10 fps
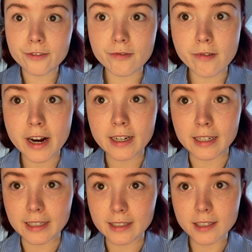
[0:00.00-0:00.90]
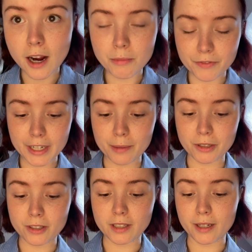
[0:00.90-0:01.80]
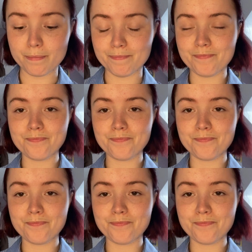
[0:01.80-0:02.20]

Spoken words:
Freckly this time of year because the